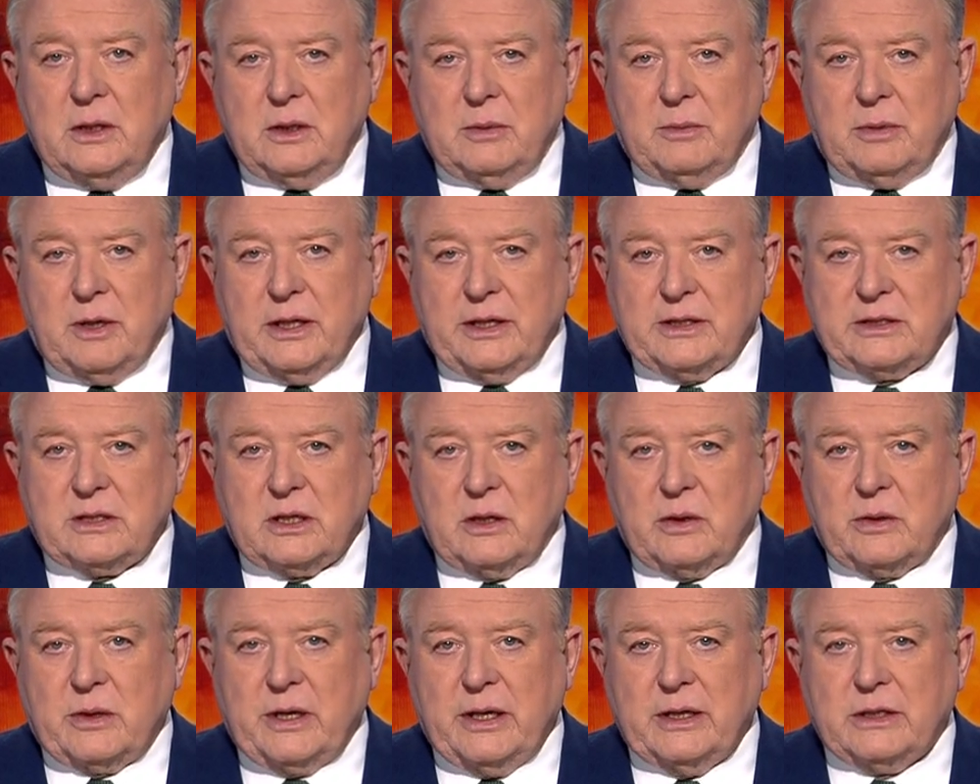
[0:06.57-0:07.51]
Police are
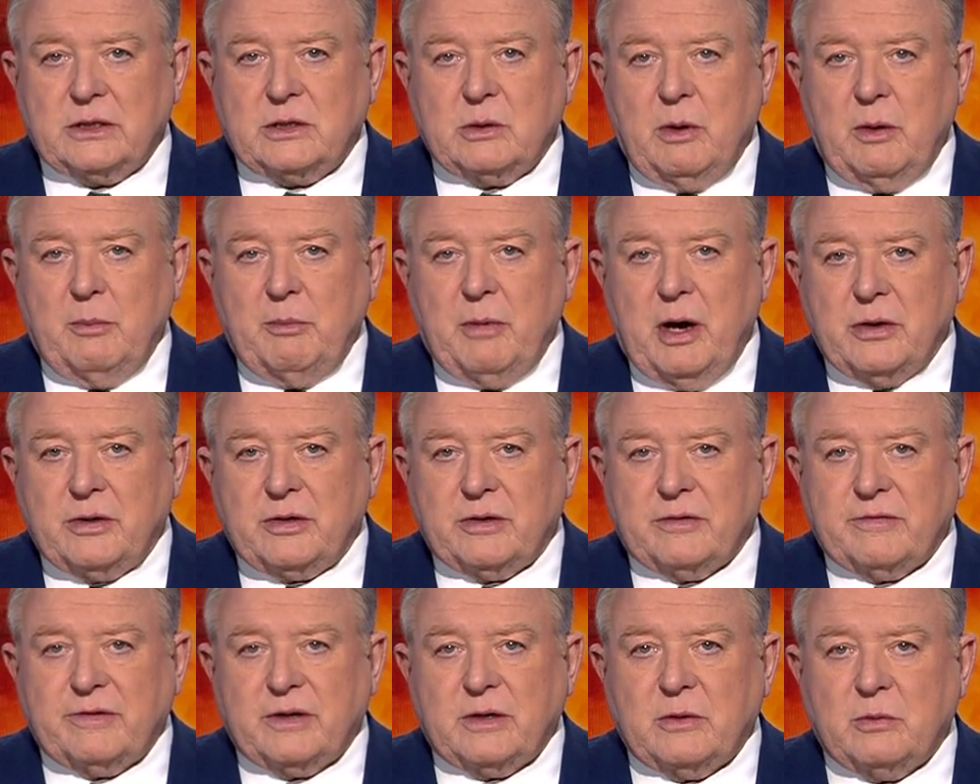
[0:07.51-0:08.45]
looking into a
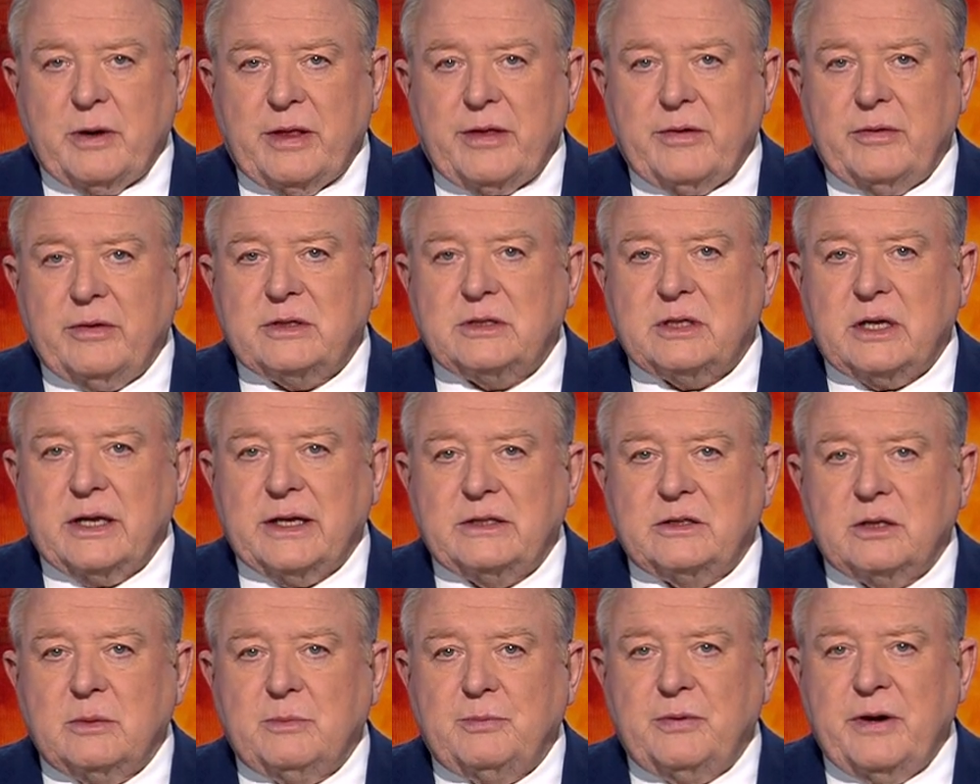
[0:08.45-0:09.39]
motive and whether it's linked
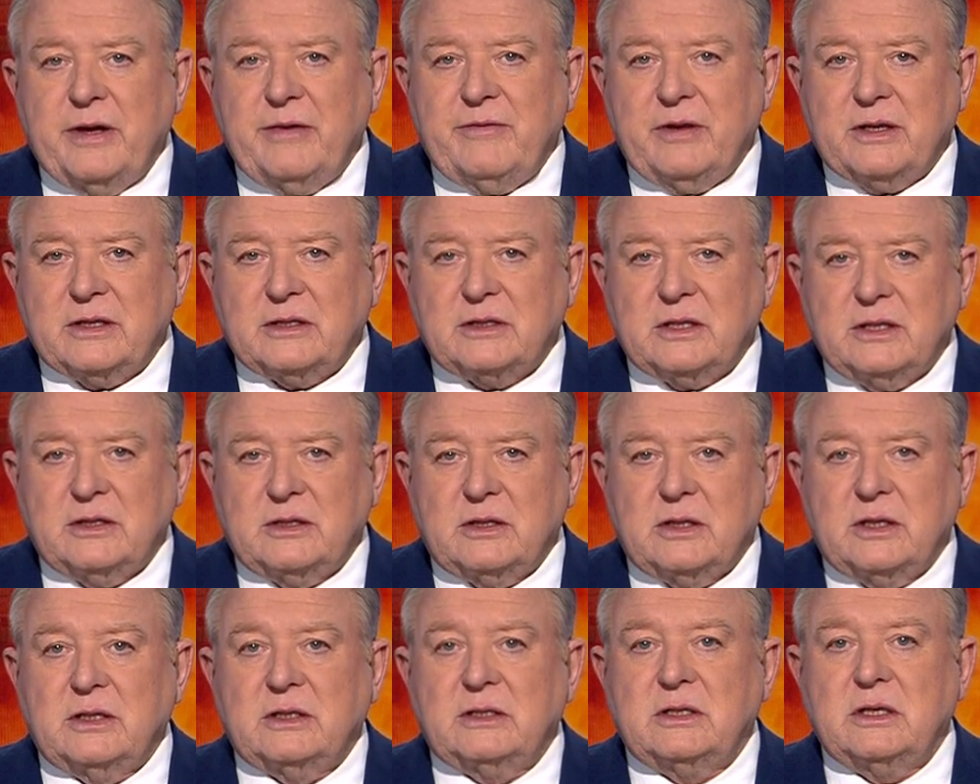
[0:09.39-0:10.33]
to previous
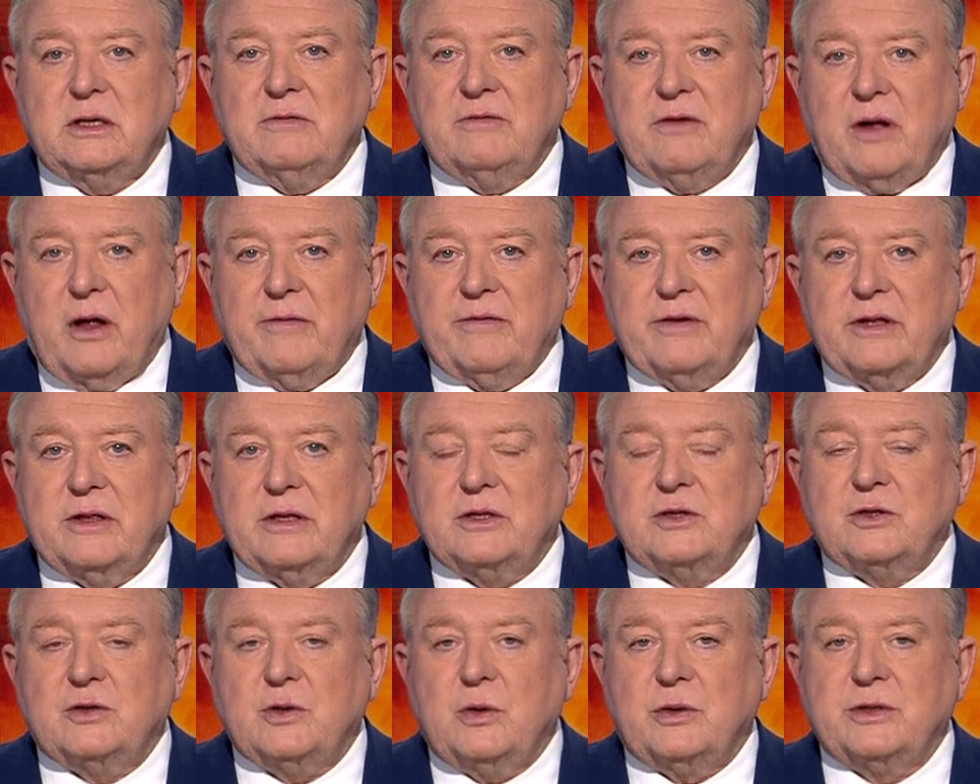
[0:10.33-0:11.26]
incidents involving the
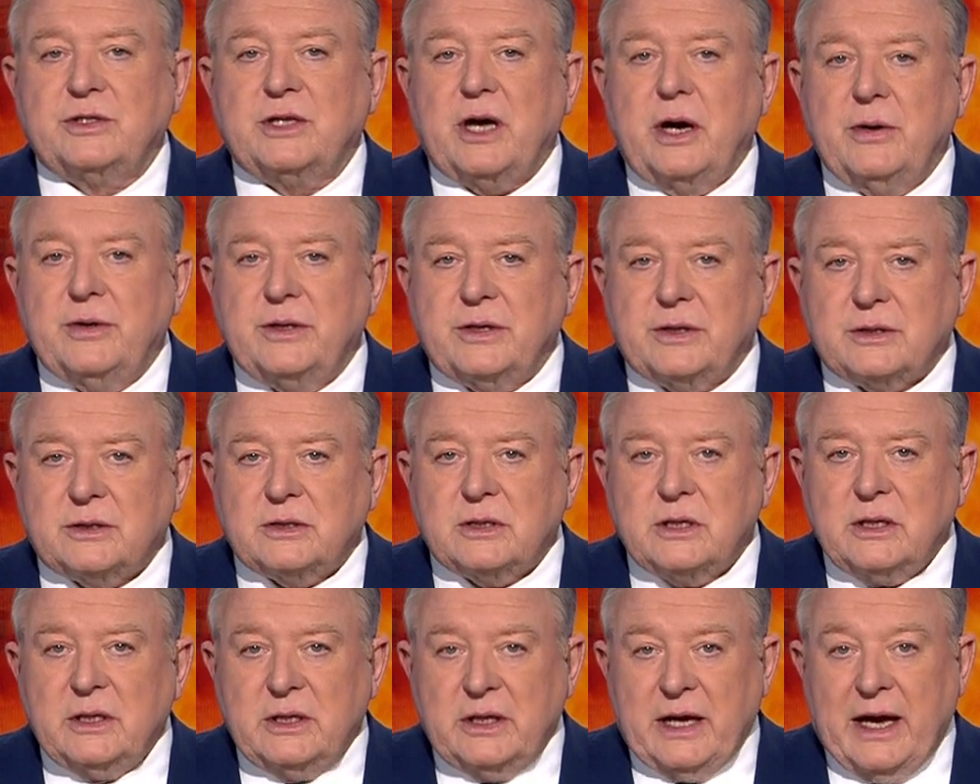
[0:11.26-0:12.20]
store's owners.
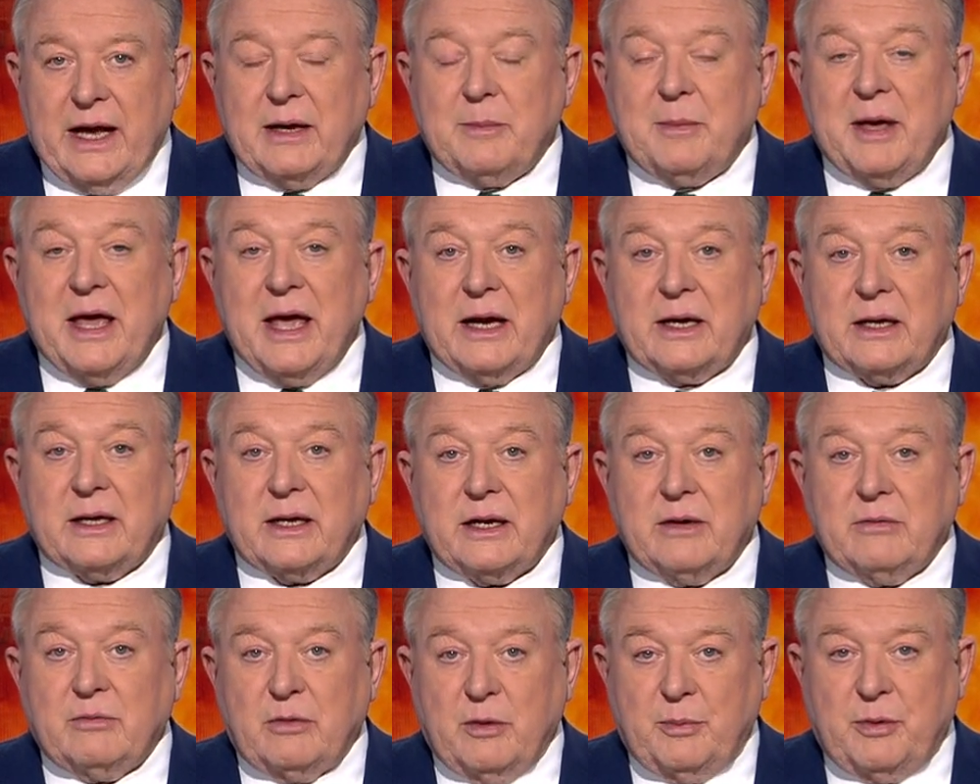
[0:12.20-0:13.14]
Adam Hegarty
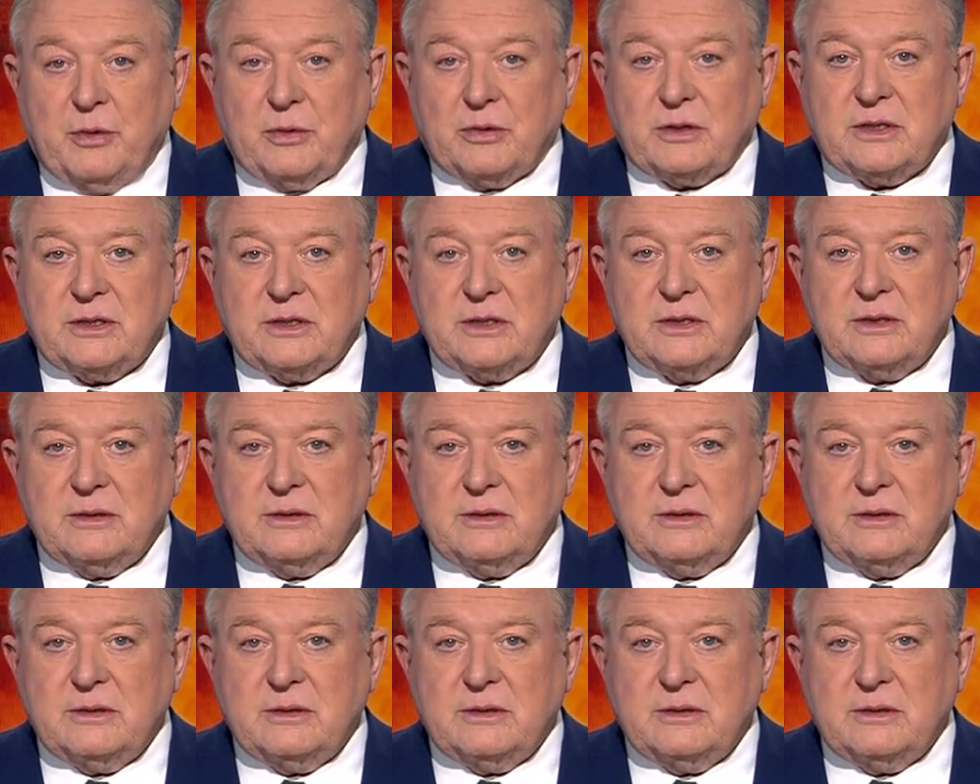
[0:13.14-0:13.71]
reports.